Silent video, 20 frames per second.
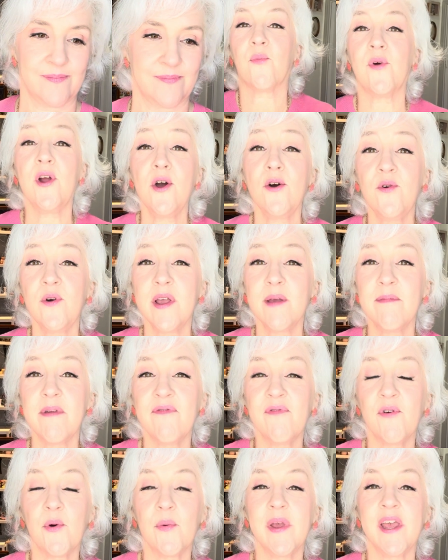Real quick
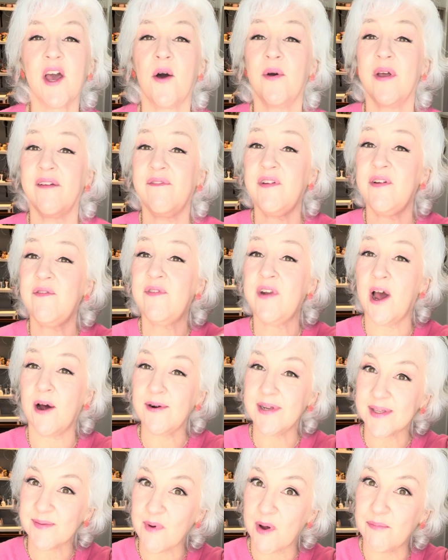before we go, if you've
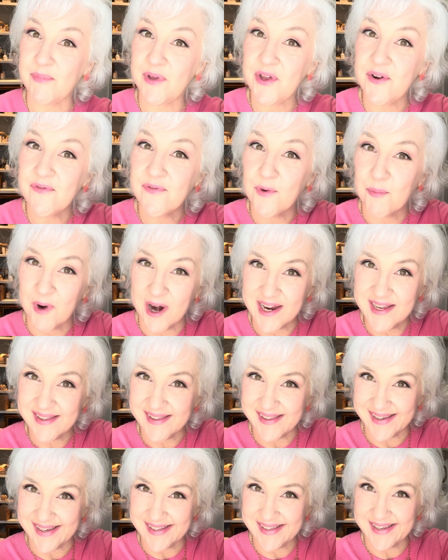noticed my beautiful
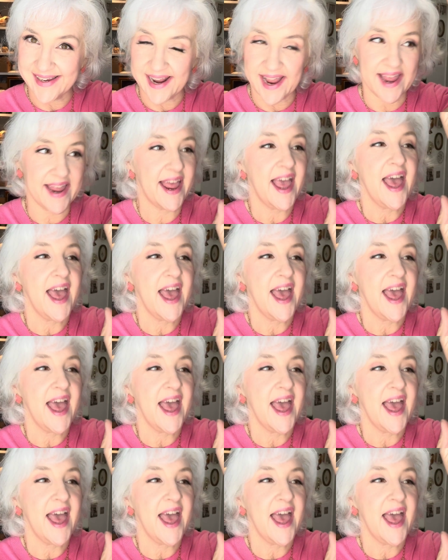bracelet today,